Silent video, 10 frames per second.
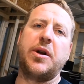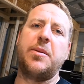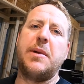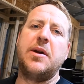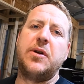So one
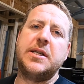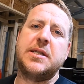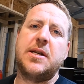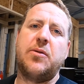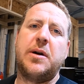of the main
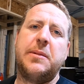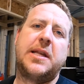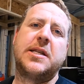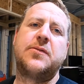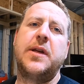reasons I wanted to
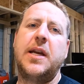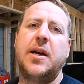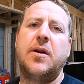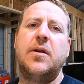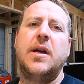make this
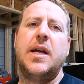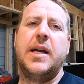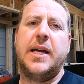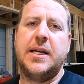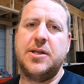video
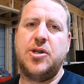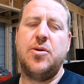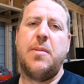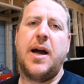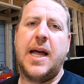is
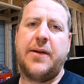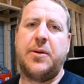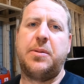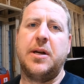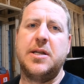you might
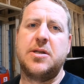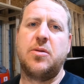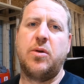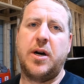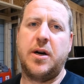have a place
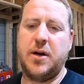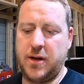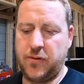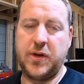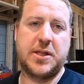to
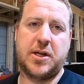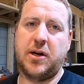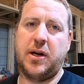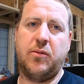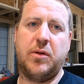where this
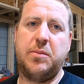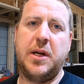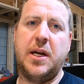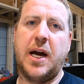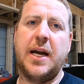circuit would
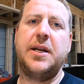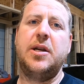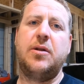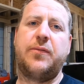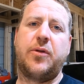be
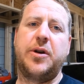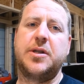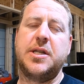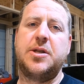ideal for your